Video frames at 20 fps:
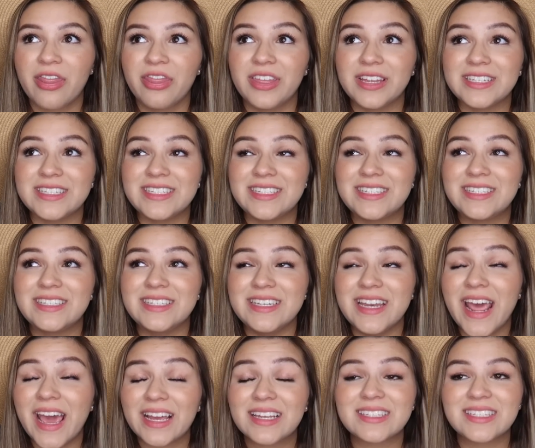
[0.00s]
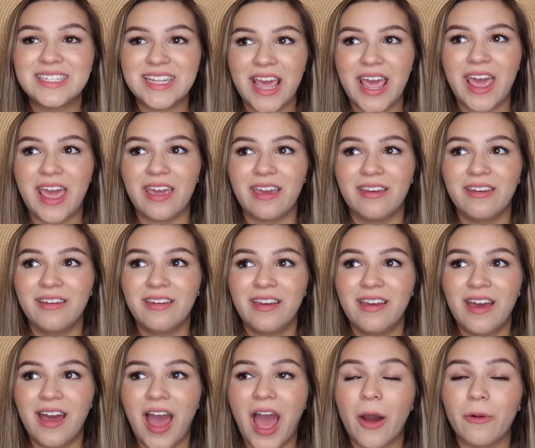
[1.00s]
the next day
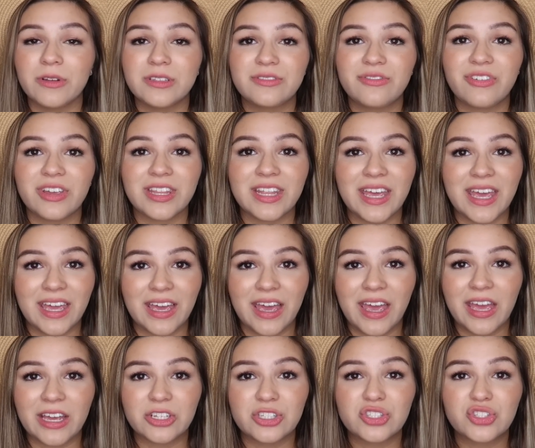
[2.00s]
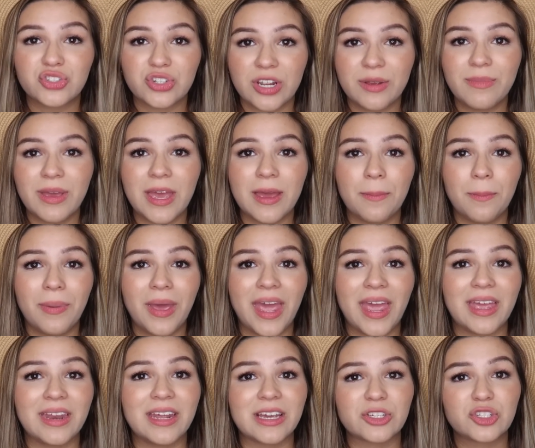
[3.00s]
I was feeling extreme hip
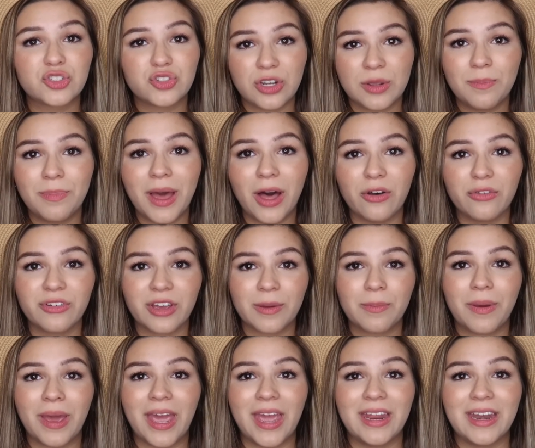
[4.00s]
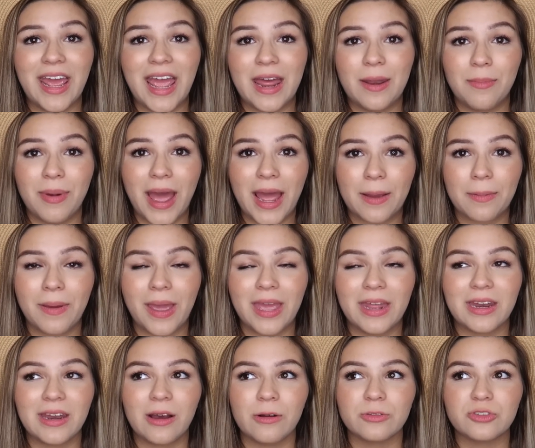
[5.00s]
pain, extreme pelvic pain, and back
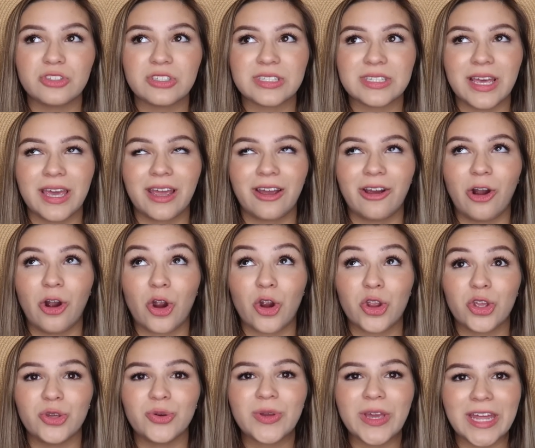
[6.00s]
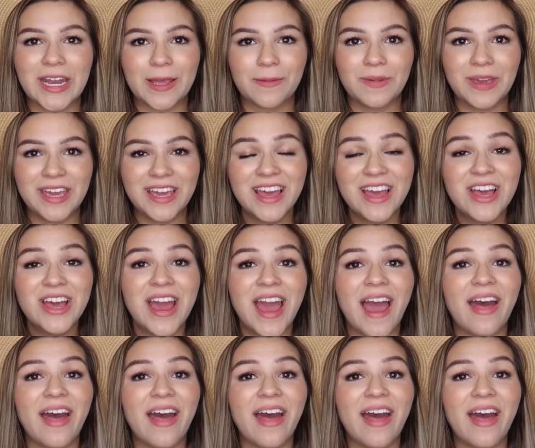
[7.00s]
pain, and I was just like, are you kidding me?